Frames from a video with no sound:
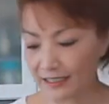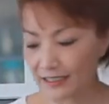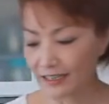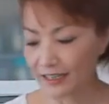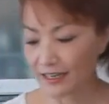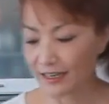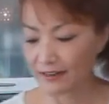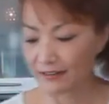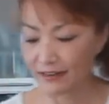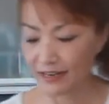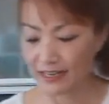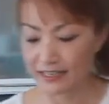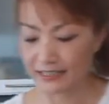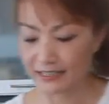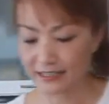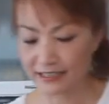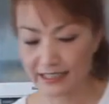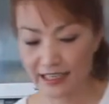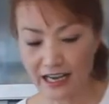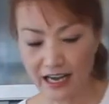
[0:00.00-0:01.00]
alright,
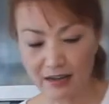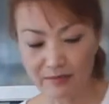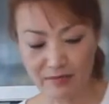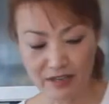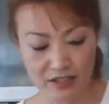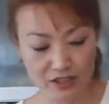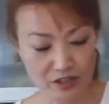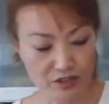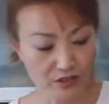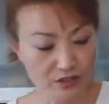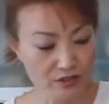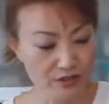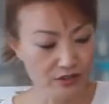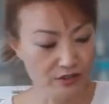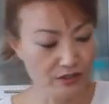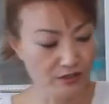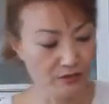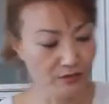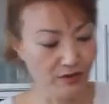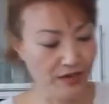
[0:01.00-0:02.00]
see how much
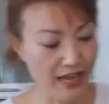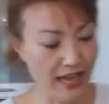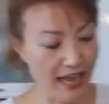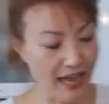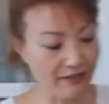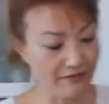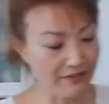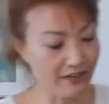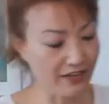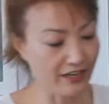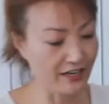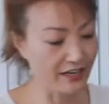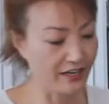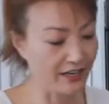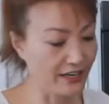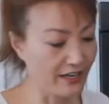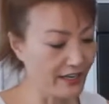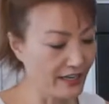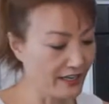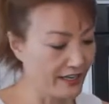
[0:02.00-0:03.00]
we have
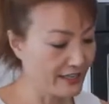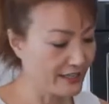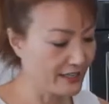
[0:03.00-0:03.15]
here?